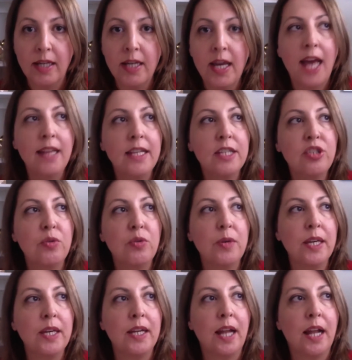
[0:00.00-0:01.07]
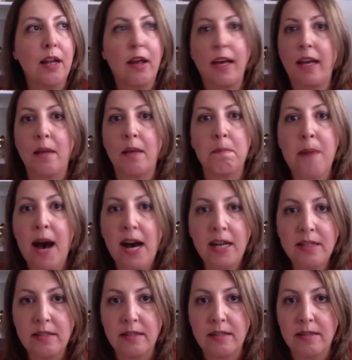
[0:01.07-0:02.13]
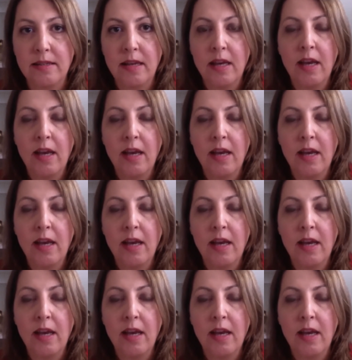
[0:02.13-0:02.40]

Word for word: and they're doing it like martyrs.